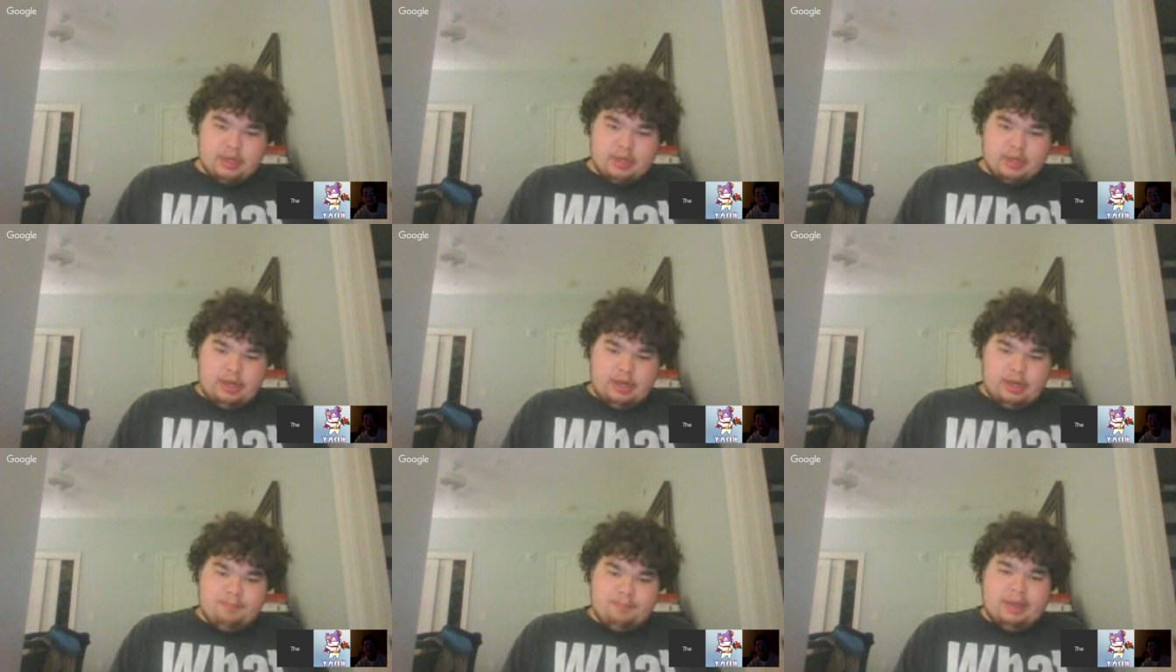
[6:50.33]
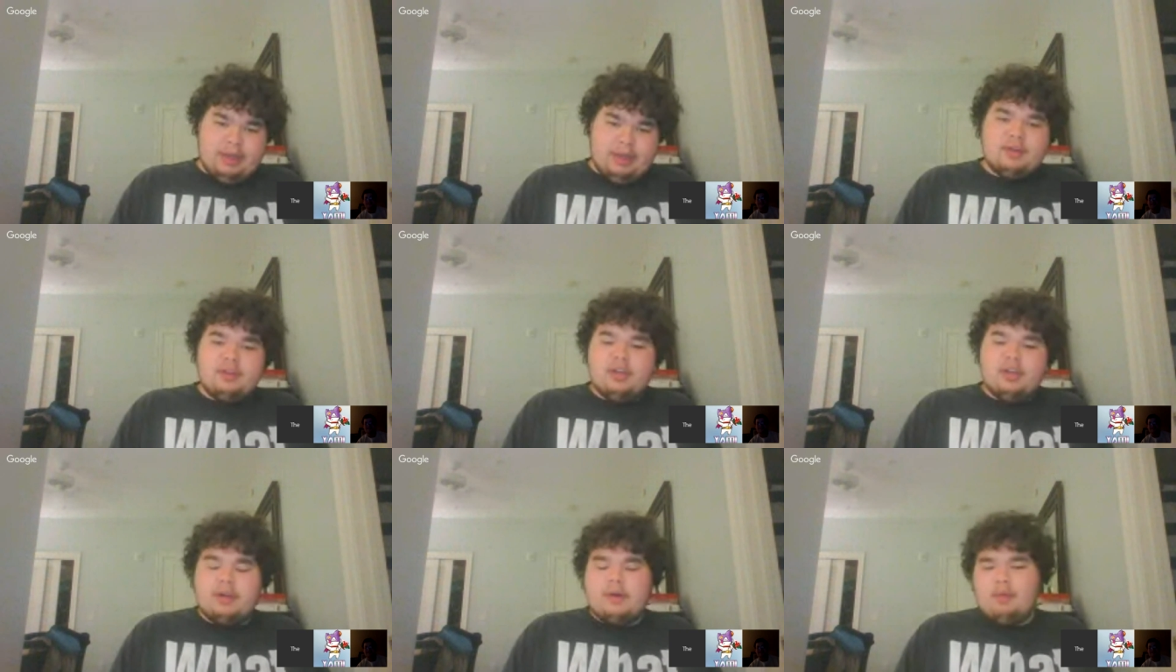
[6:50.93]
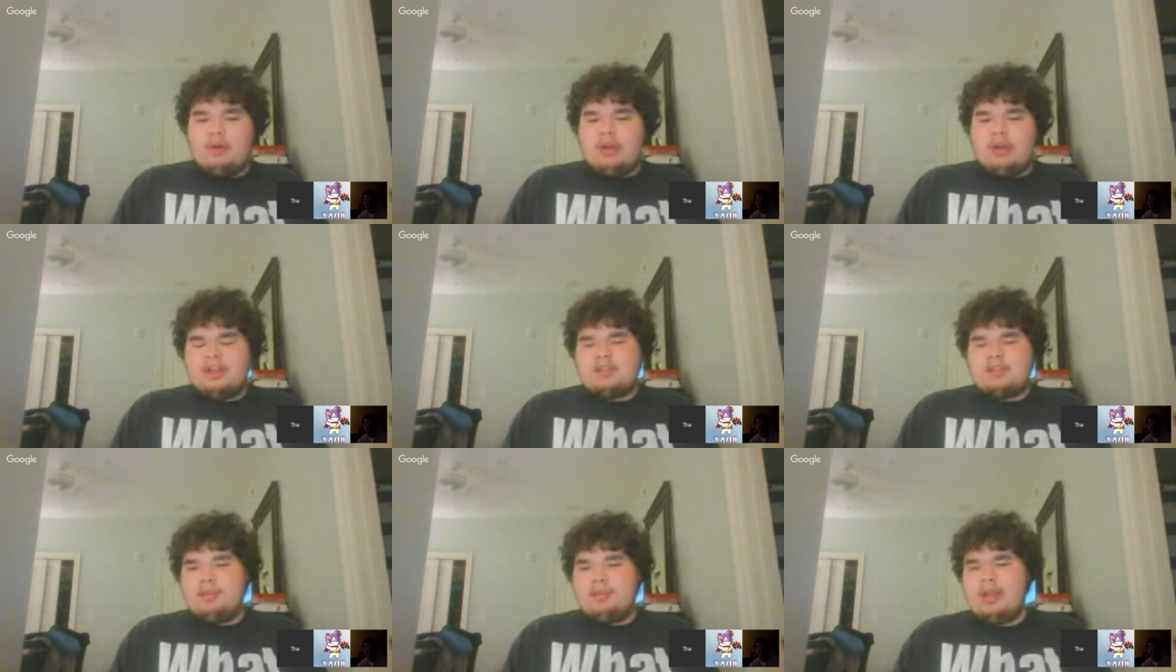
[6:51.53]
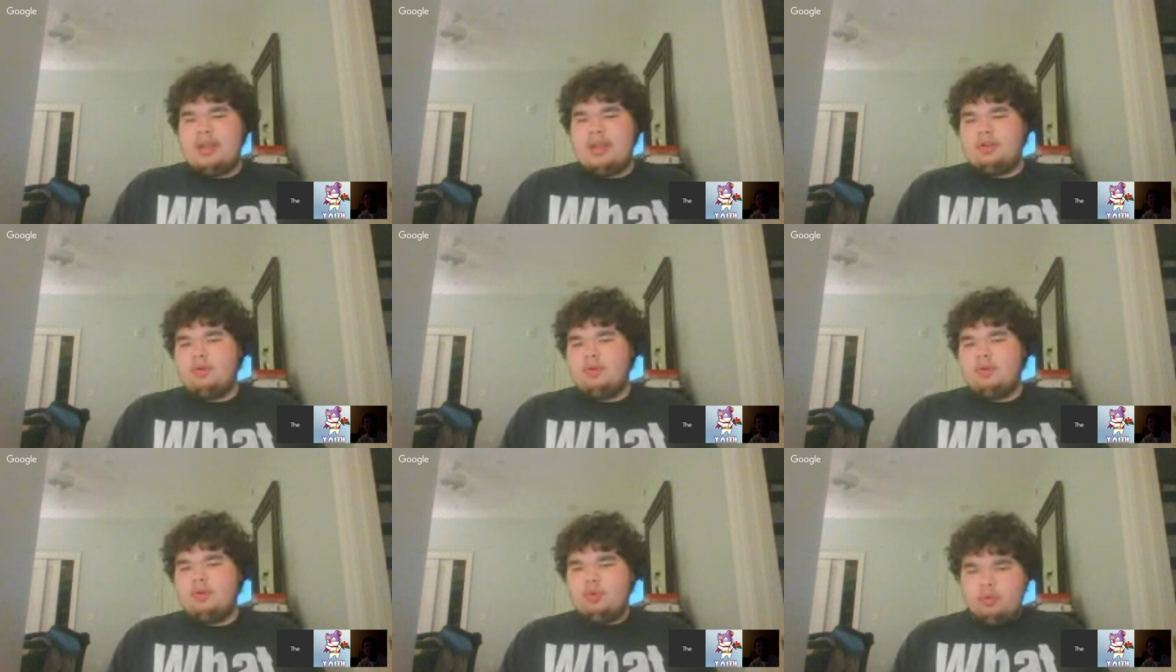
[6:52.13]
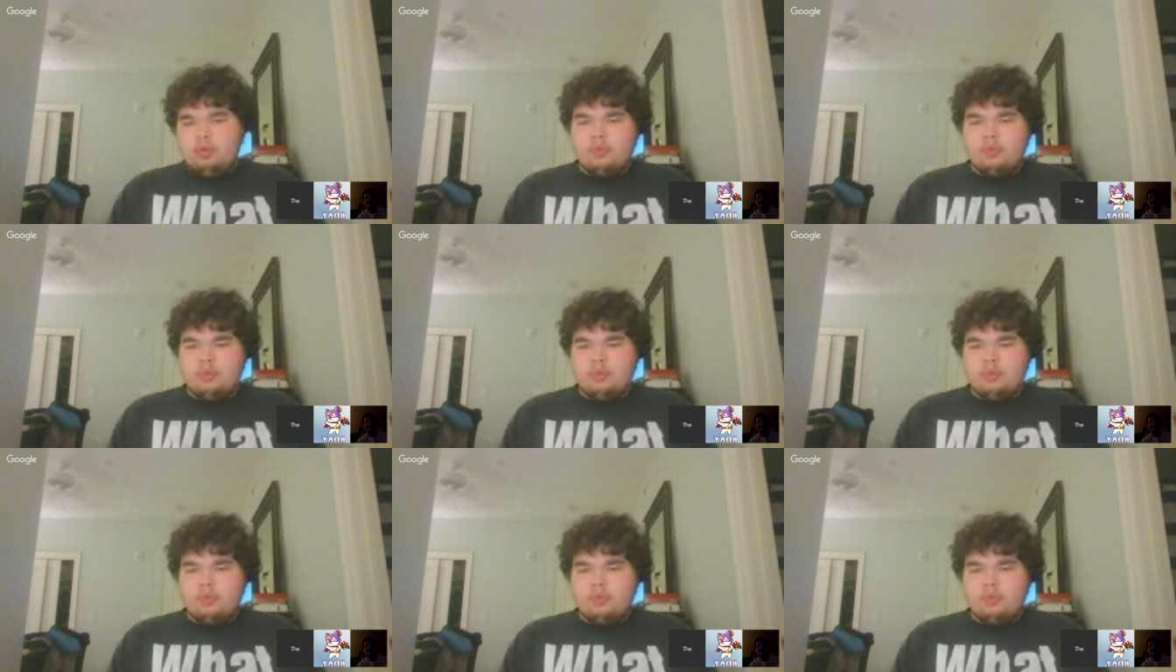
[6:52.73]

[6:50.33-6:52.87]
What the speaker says: But I want to ask the panel,